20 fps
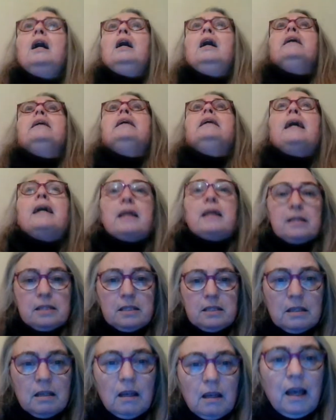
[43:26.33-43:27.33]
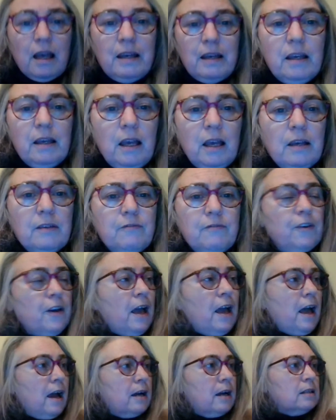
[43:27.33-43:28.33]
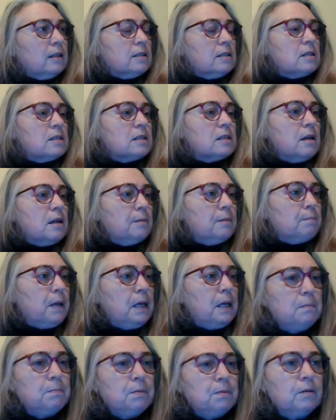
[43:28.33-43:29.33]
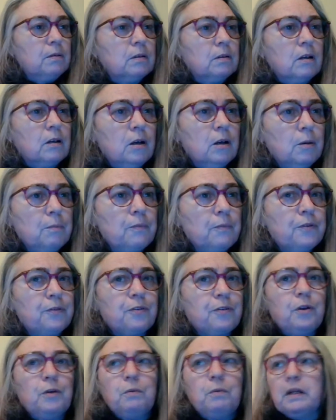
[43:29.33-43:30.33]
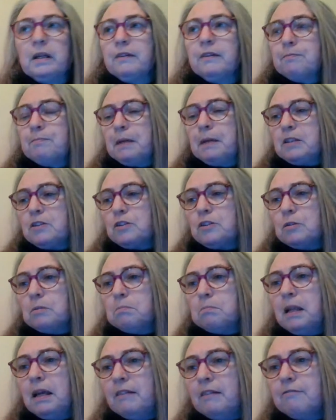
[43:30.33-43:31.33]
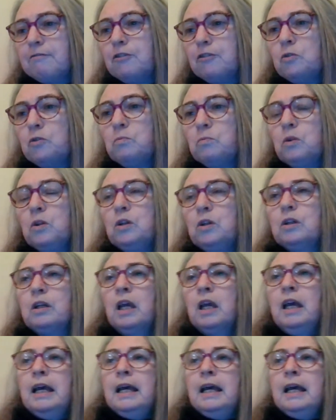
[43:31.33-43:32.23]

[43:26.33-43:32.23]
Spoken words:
Yes, I've had people come through when I've been doing platform work.